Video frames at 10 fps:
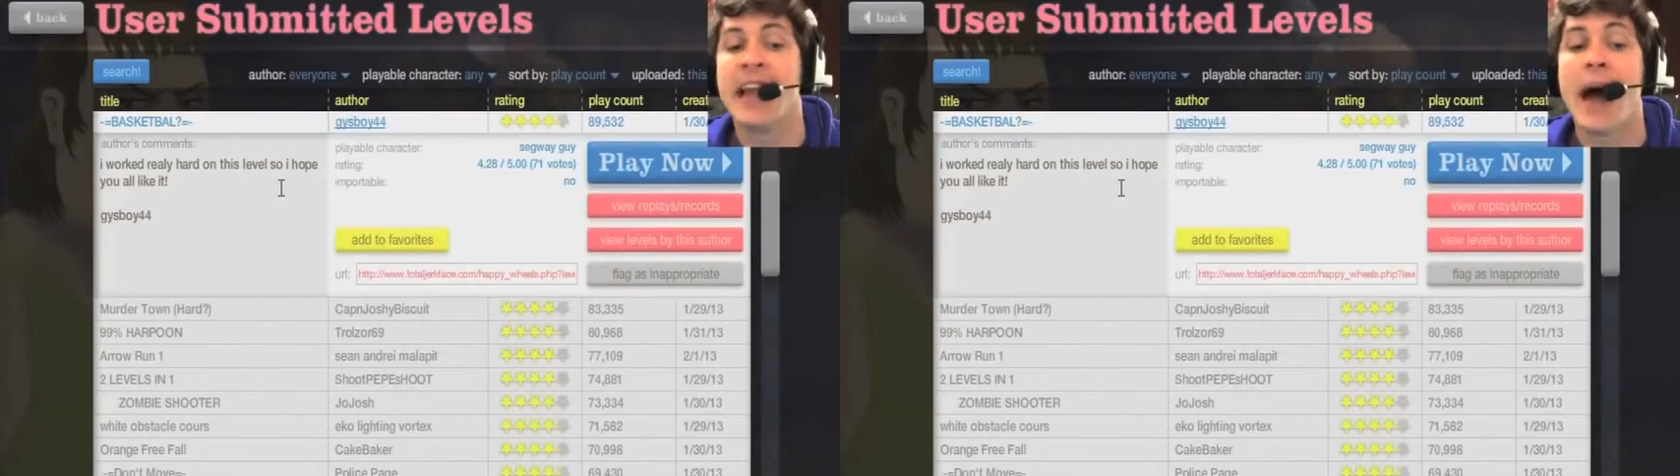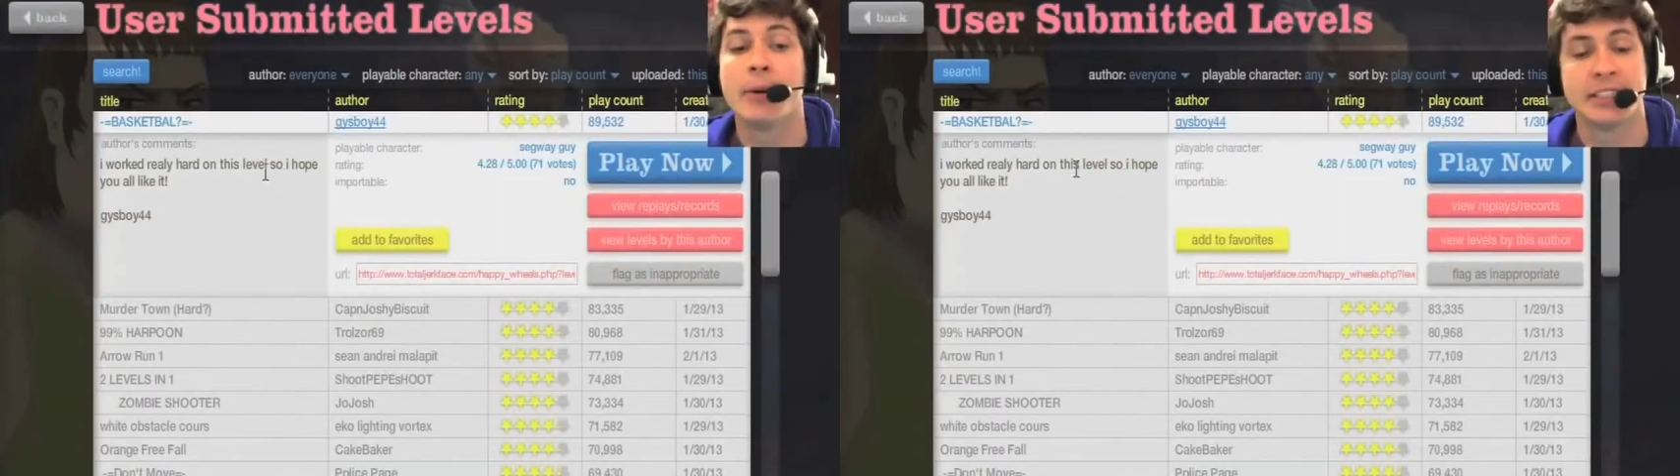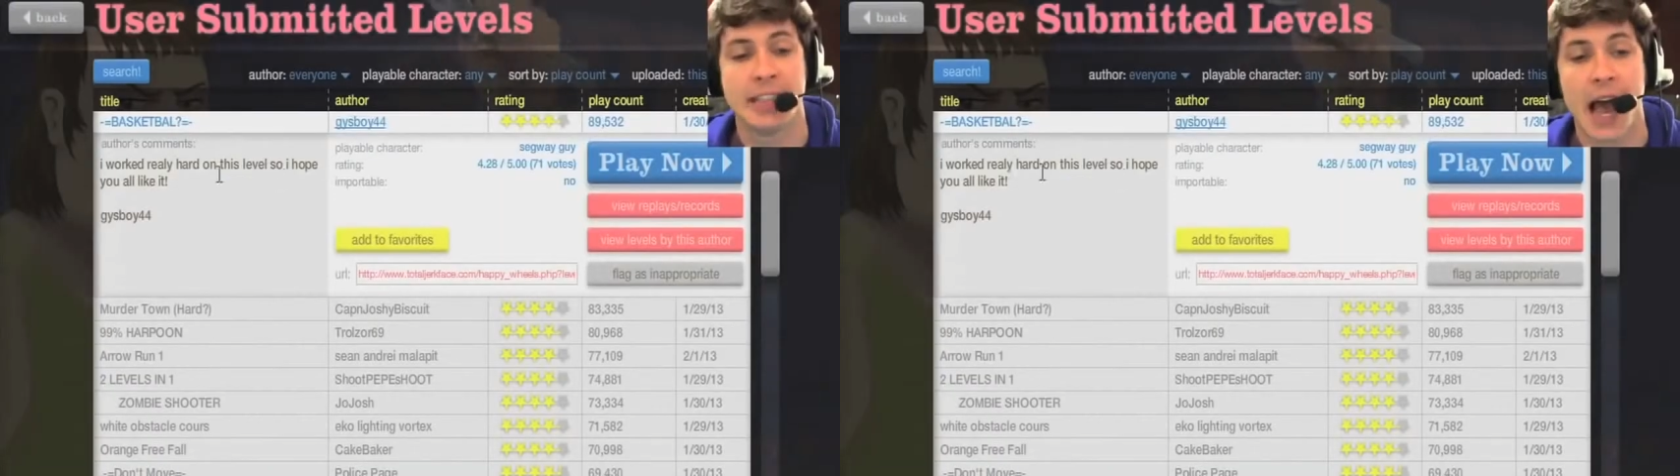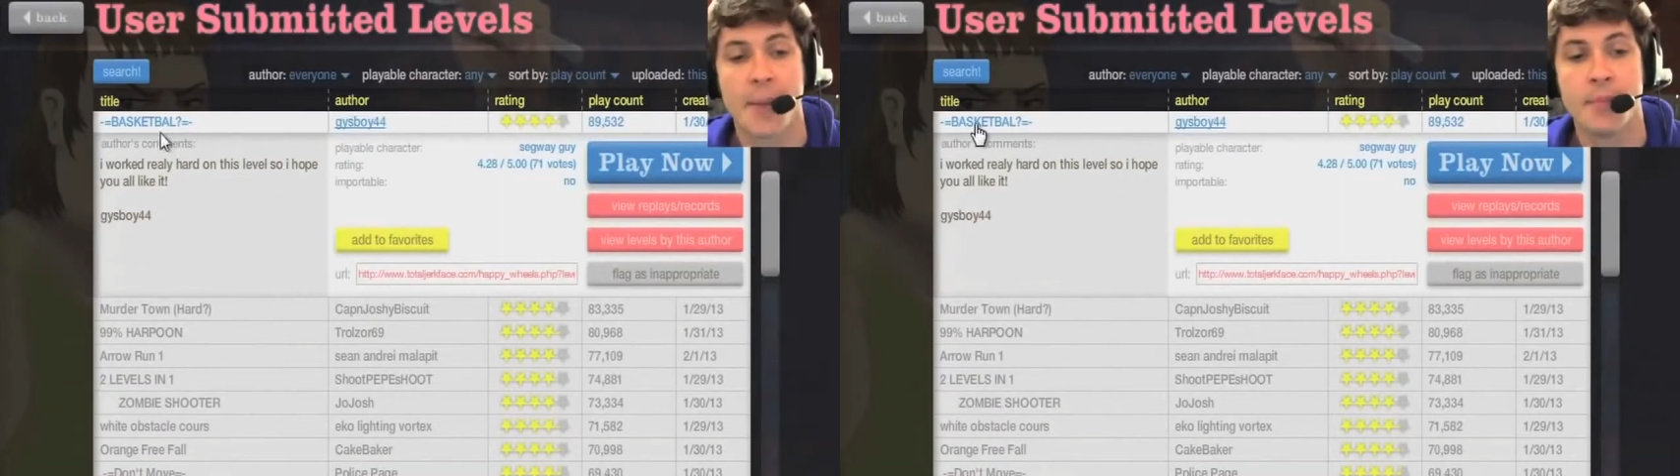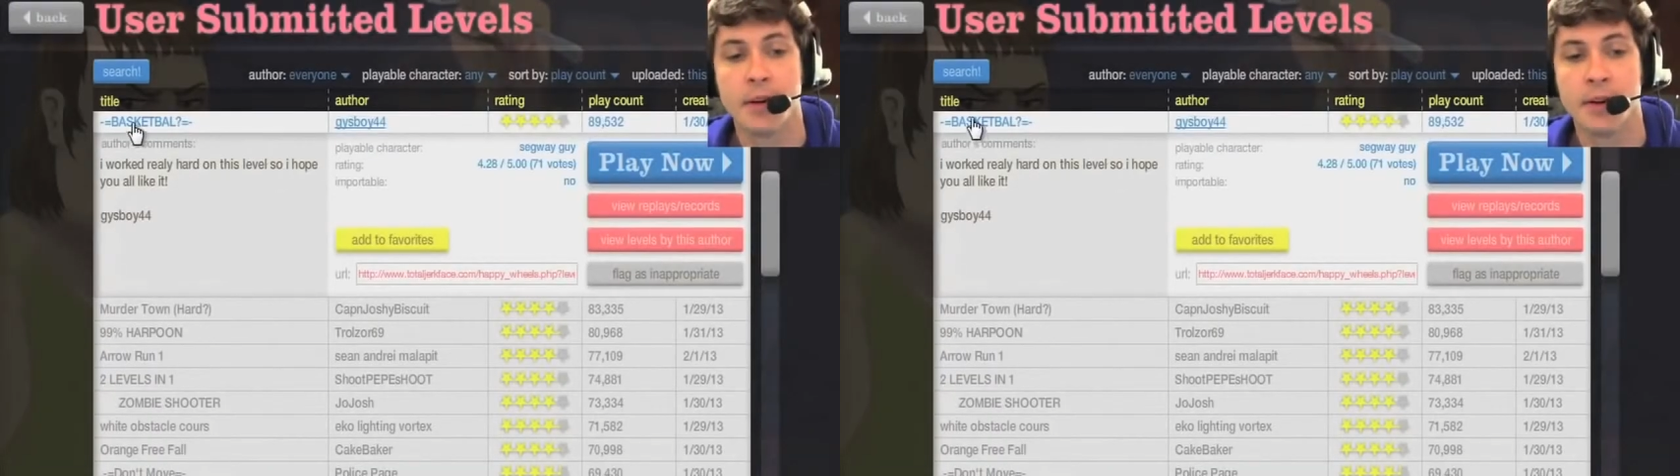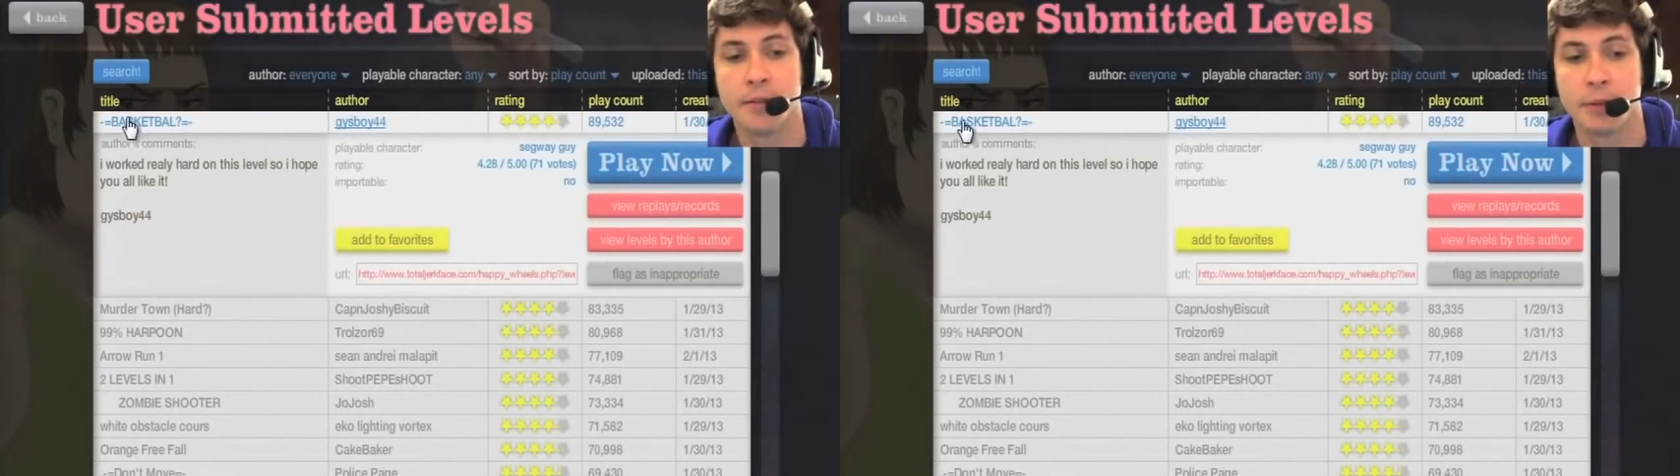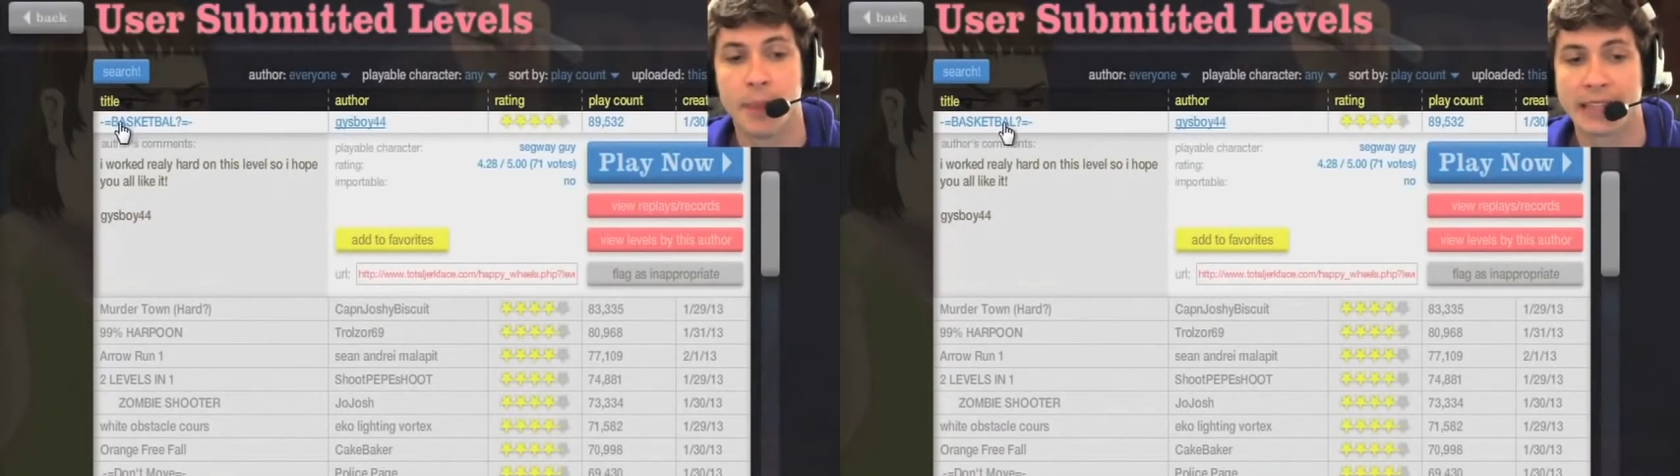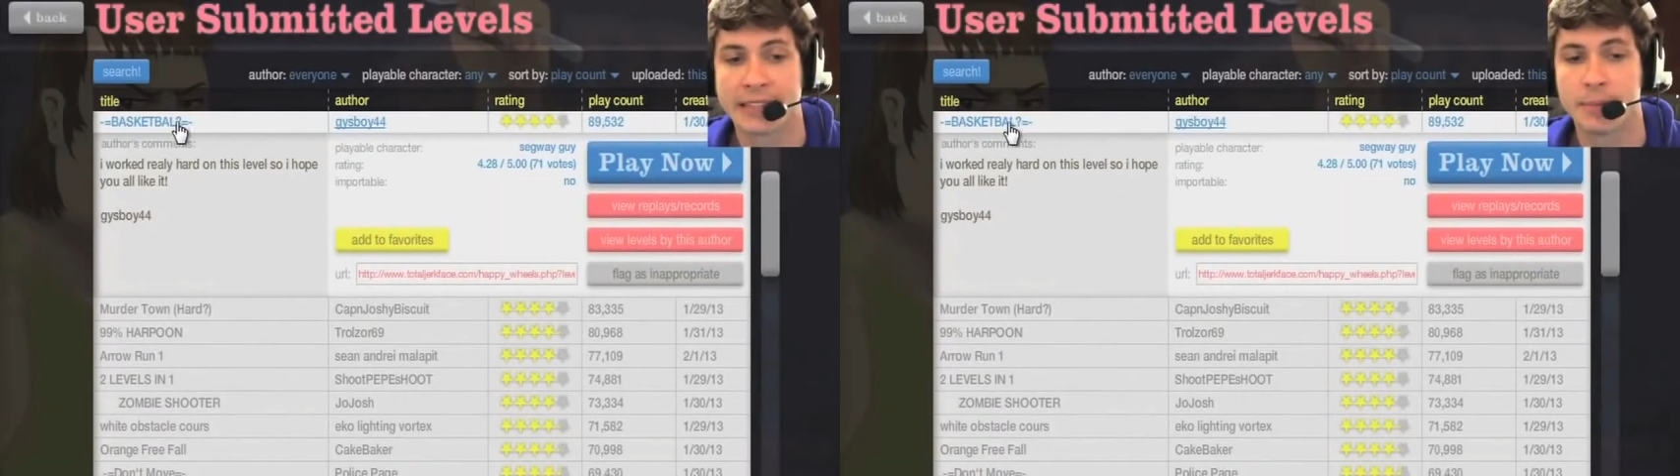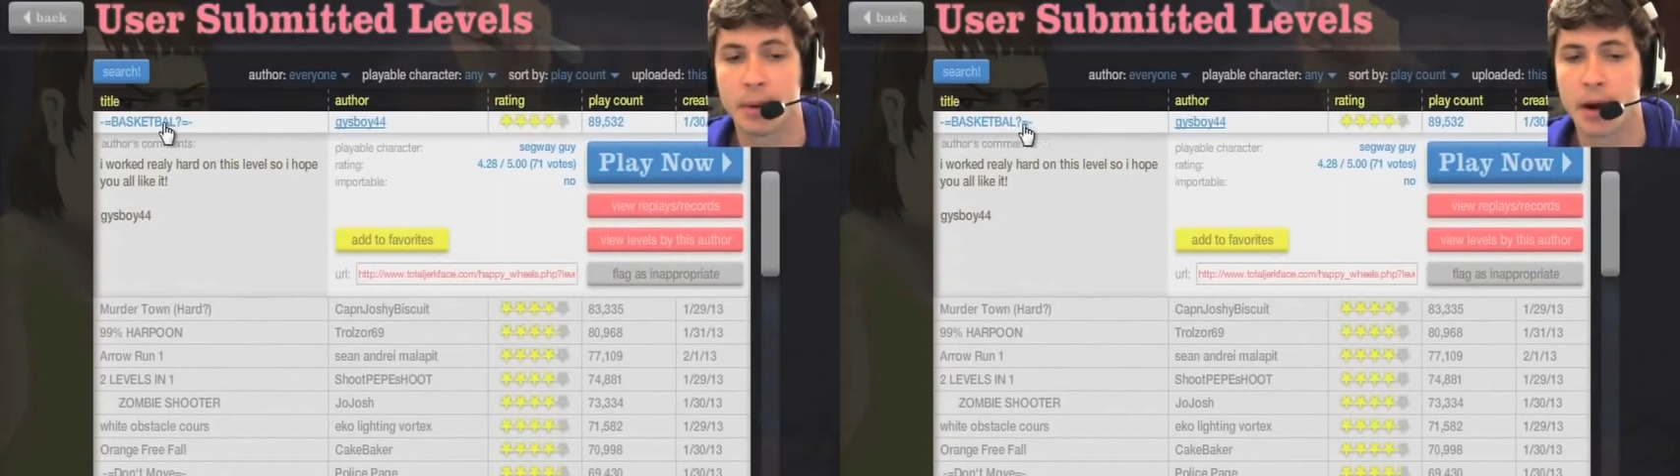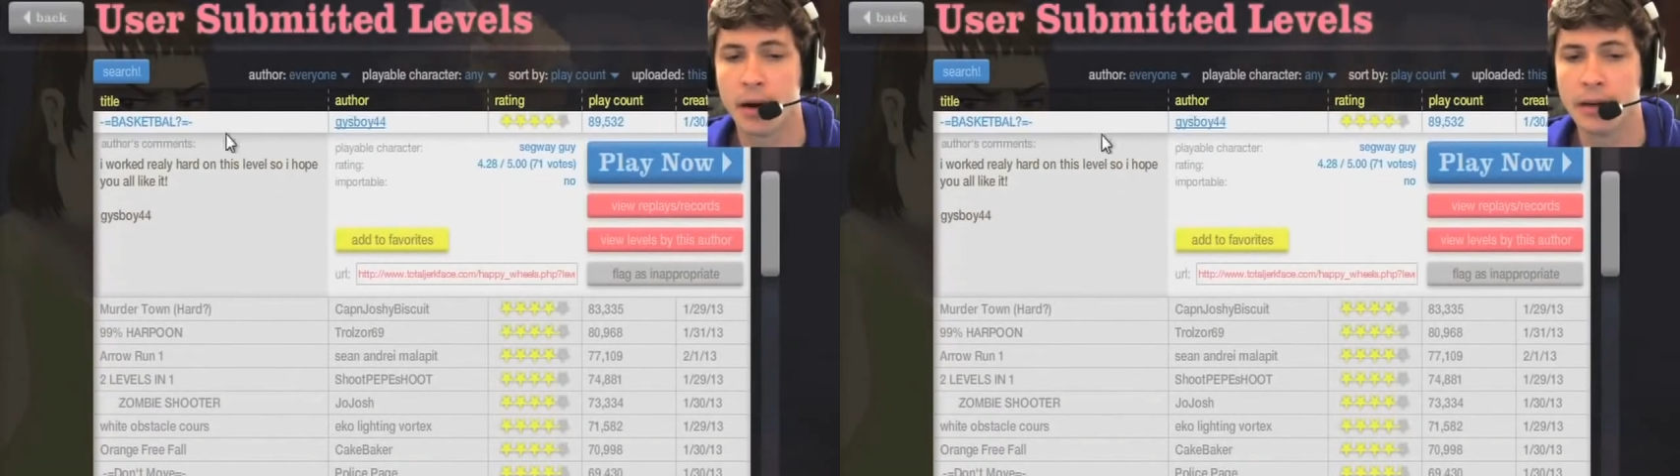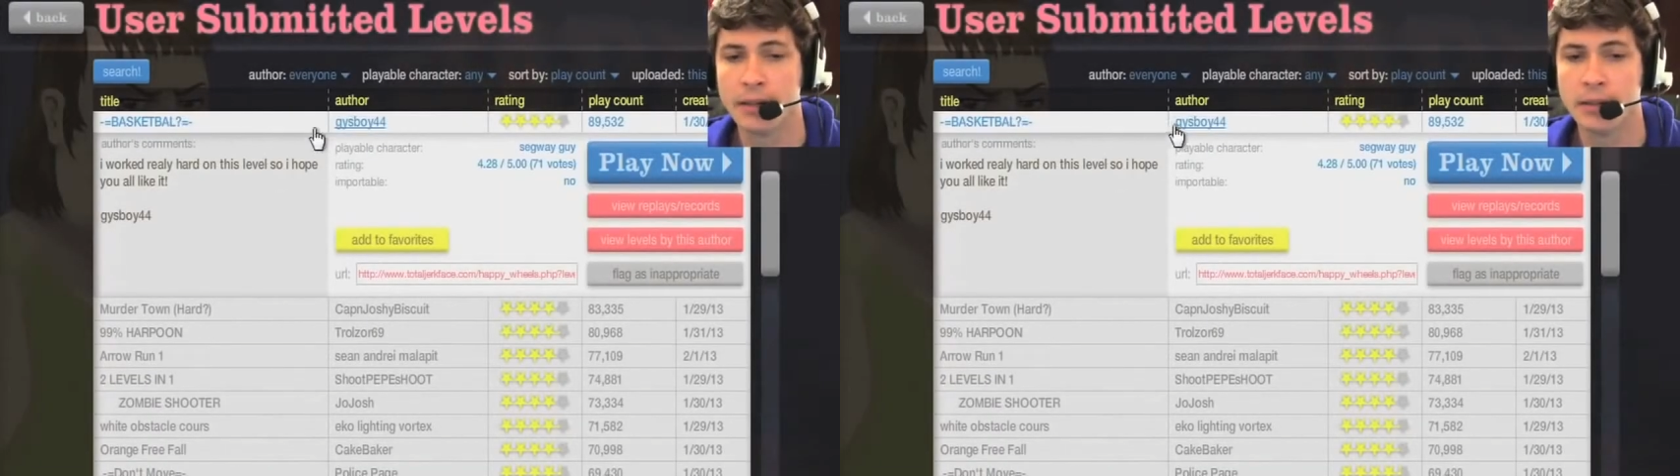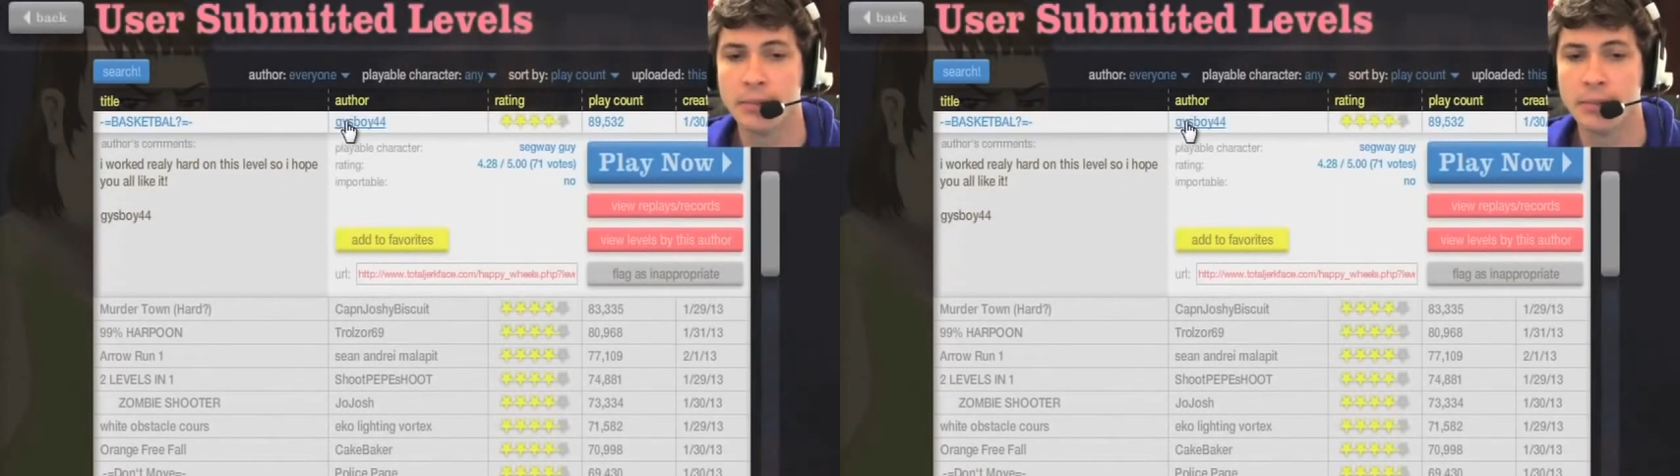Now it's time for Basketball